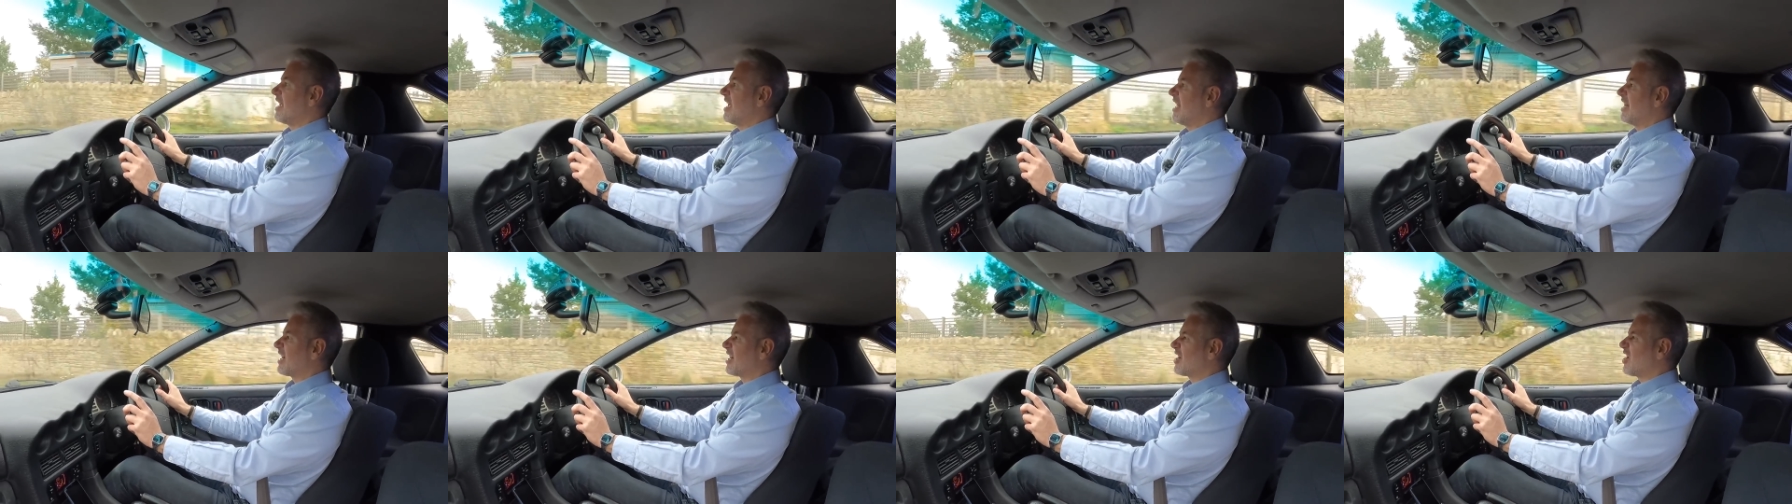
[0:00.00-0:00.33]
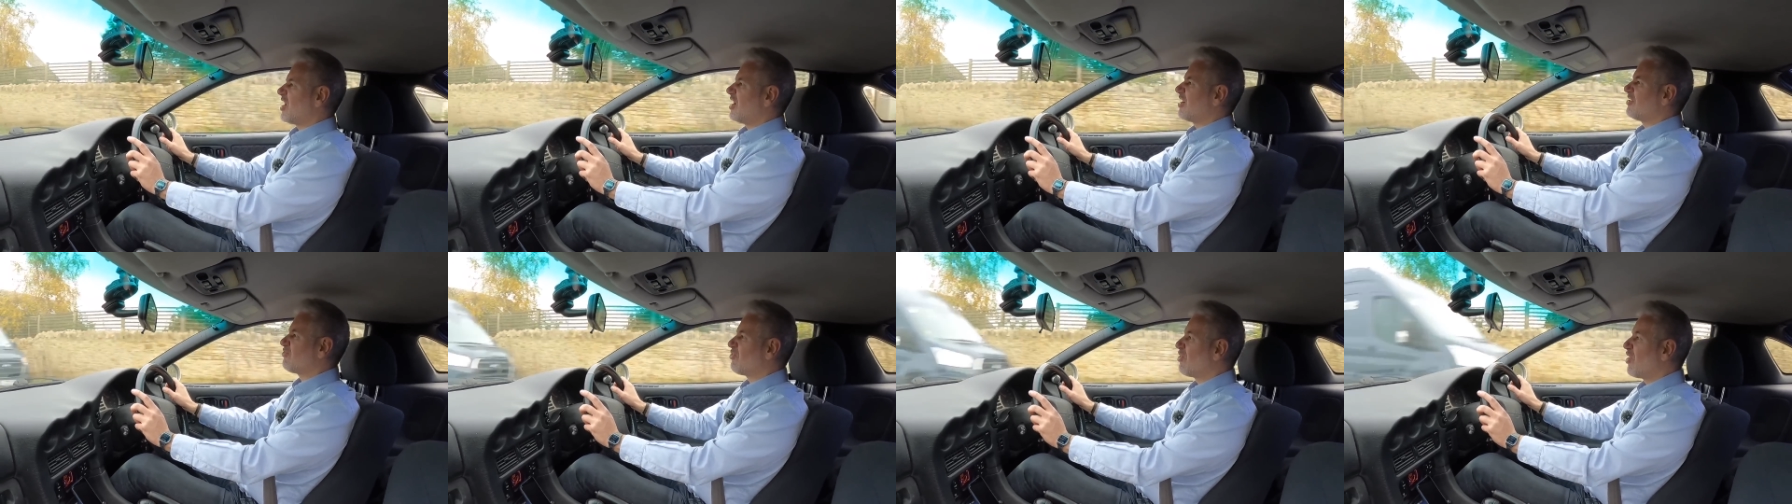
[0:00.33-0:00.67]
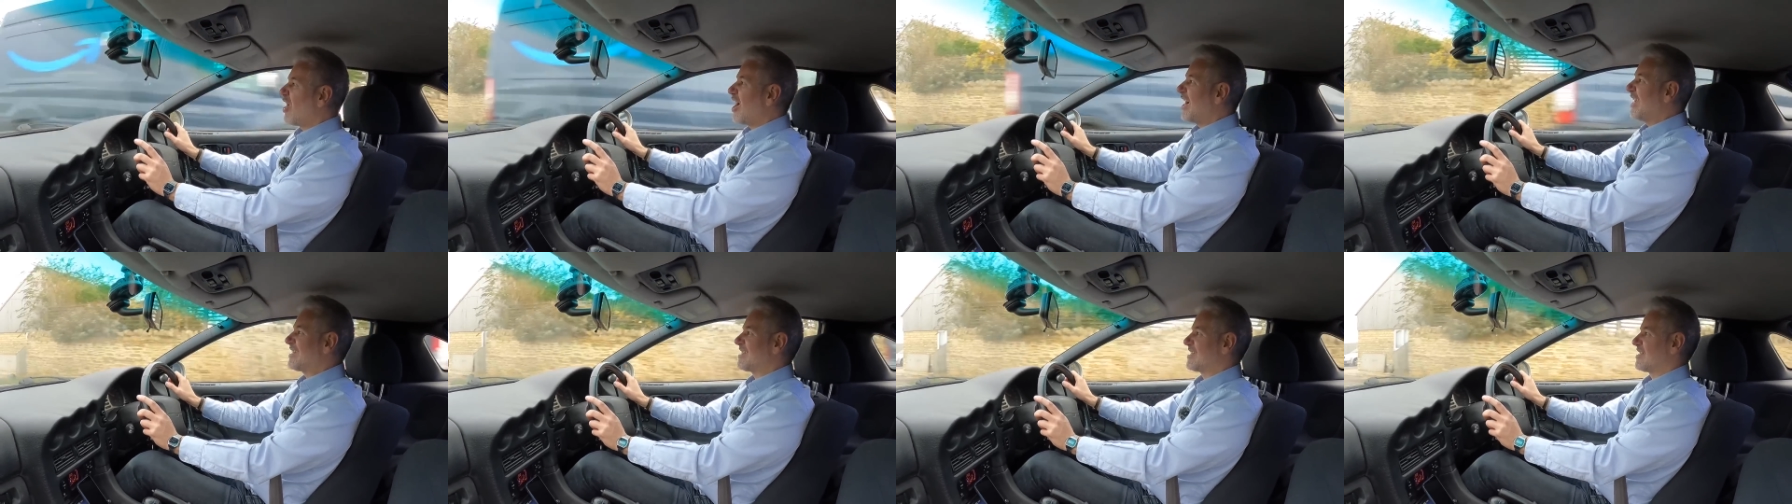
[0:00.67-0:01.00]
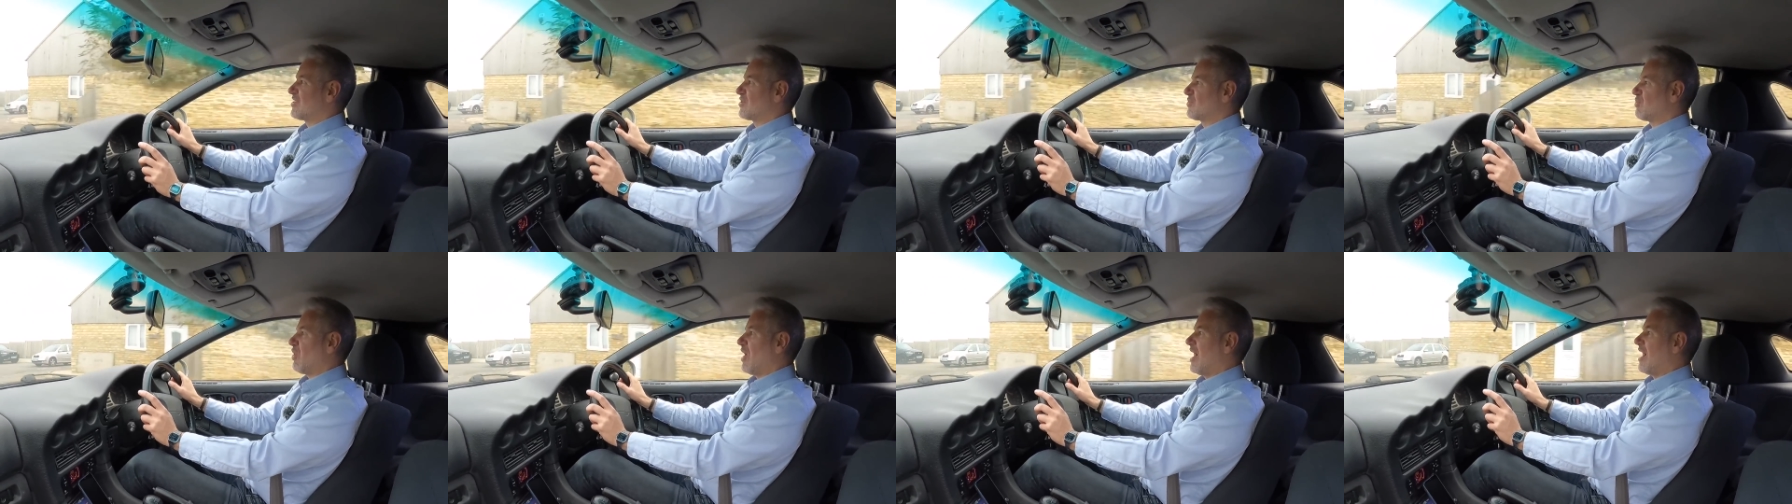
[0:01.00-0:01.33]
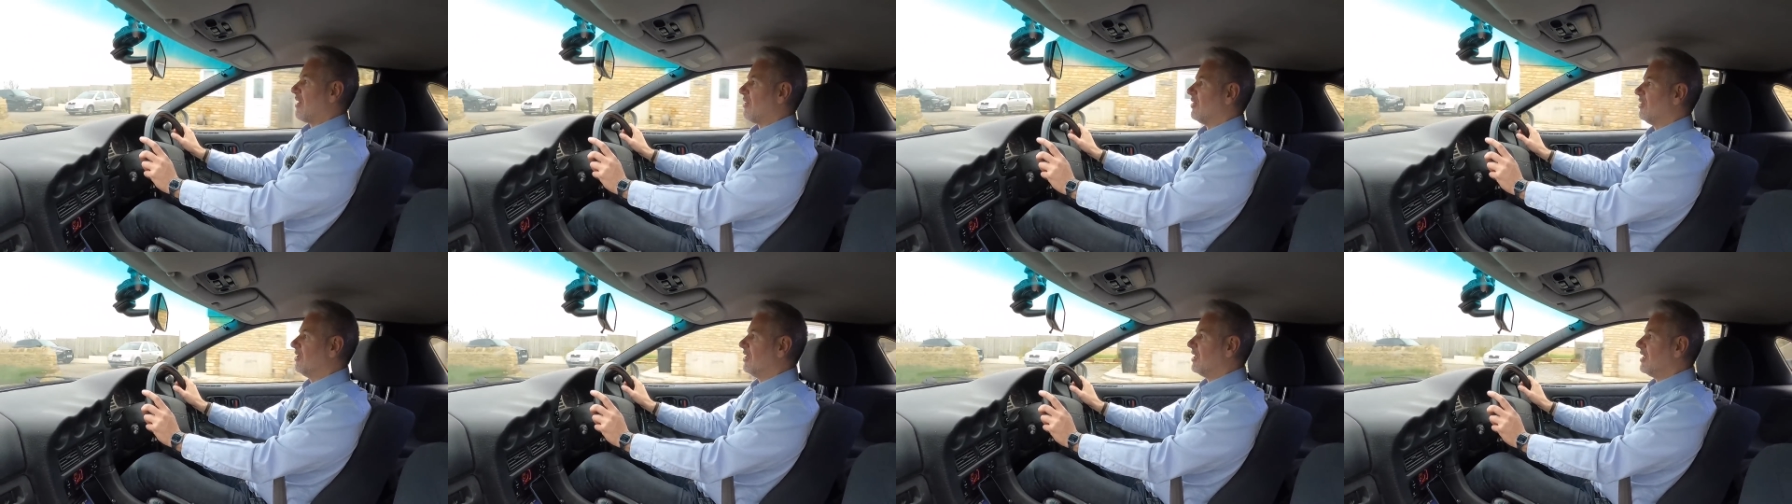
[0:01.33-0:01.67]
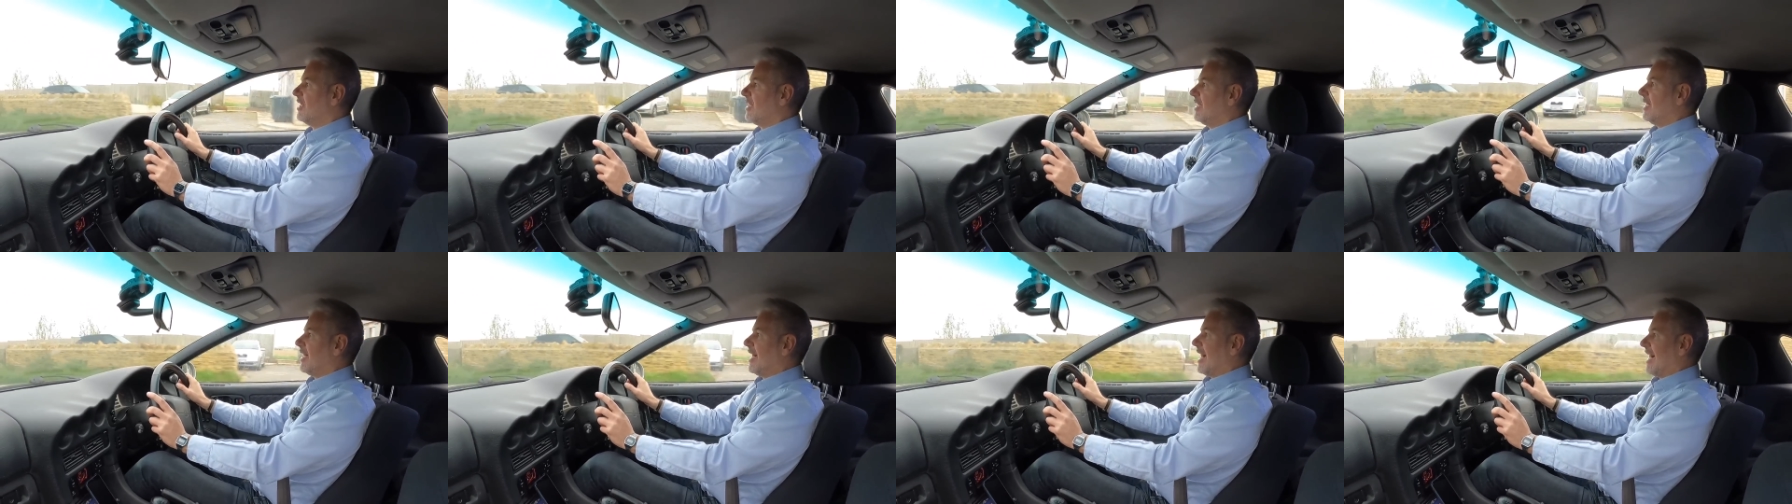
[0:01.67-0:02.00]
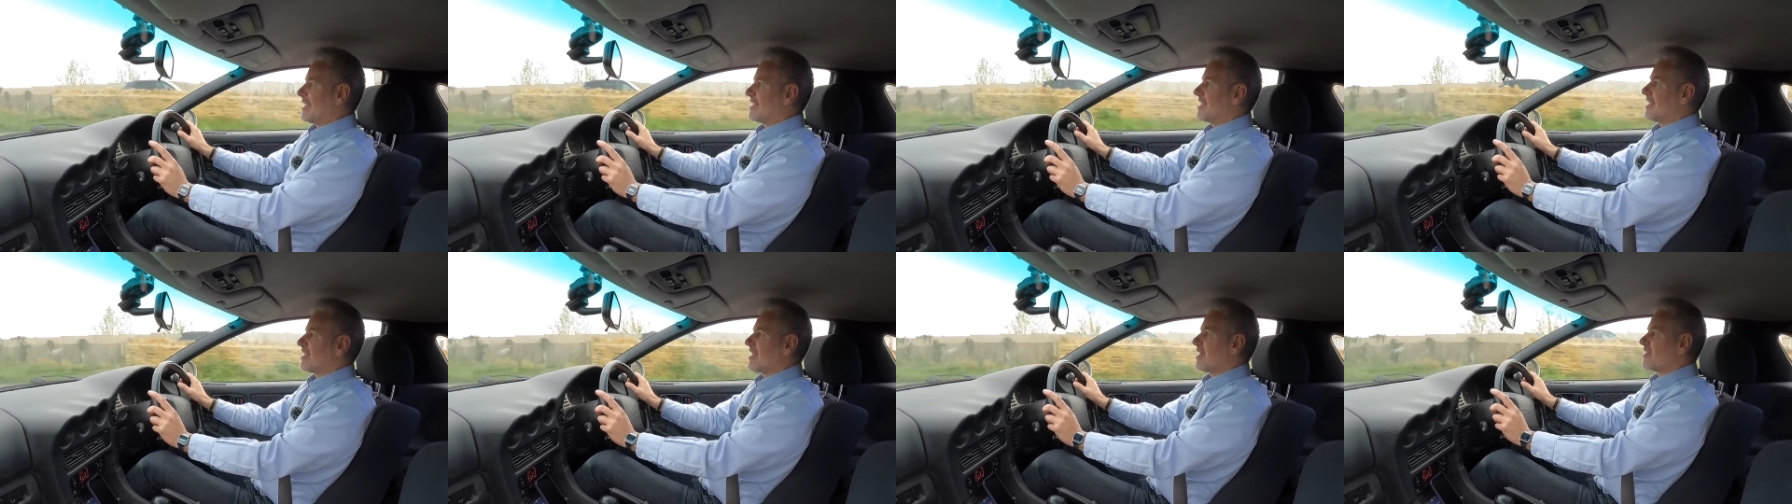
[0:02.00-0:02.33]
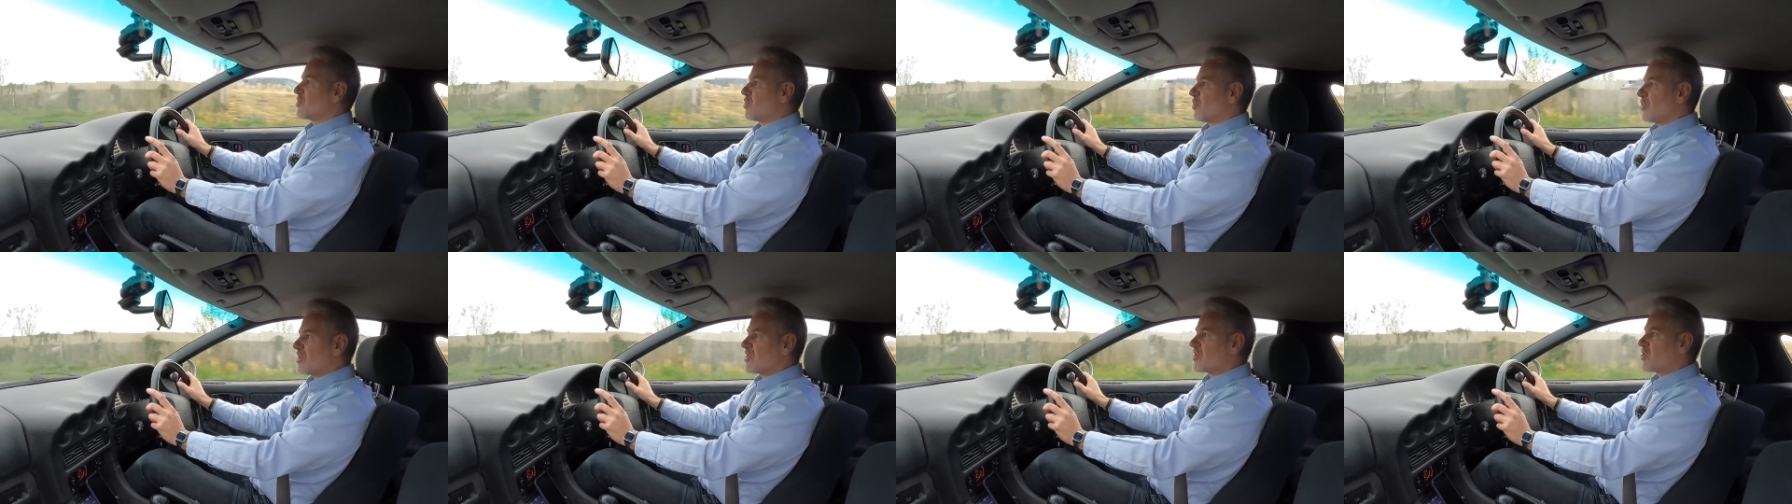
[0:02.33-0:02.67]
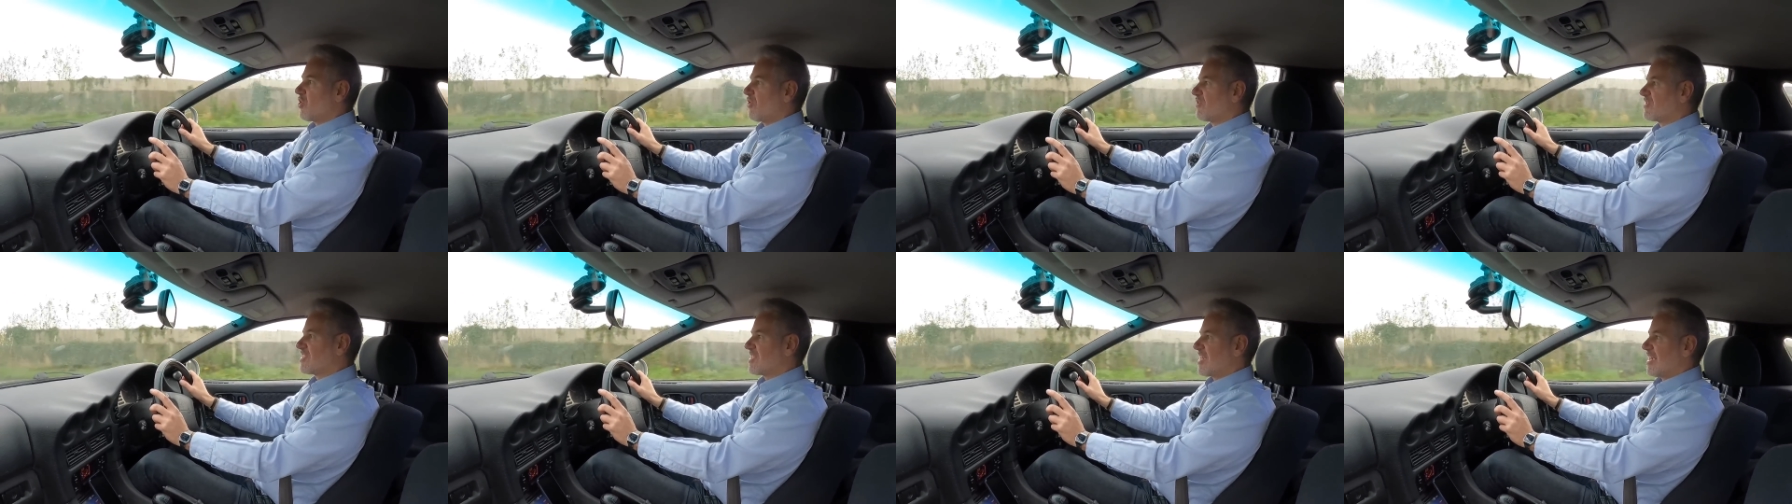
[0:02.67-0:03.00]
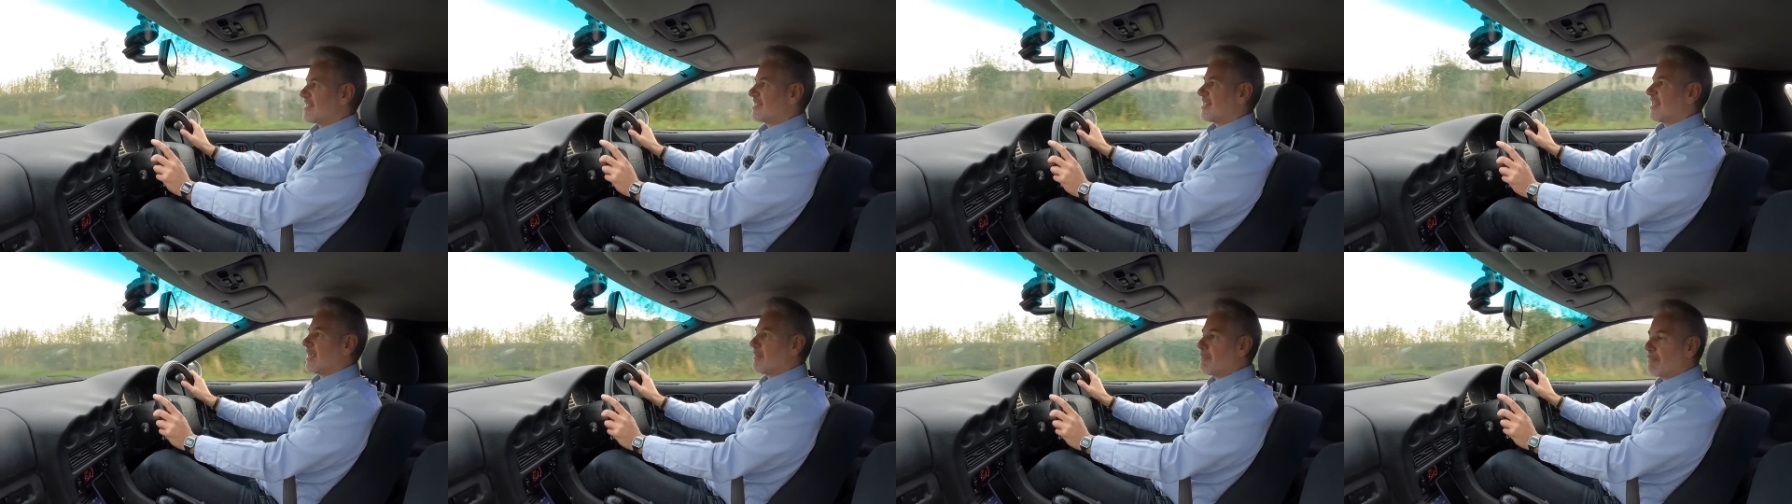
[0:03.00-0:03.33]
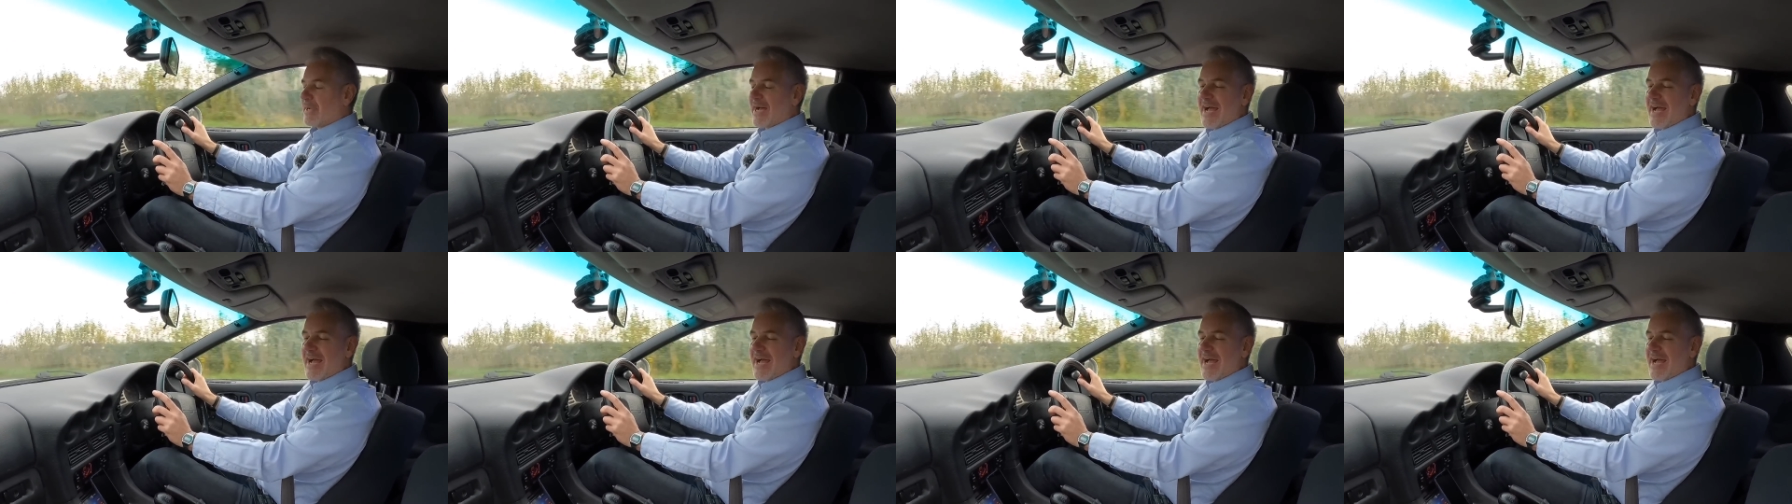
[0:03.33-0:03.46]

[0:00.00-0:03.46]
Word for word: uh, the car rides as well as it does on the soft setting,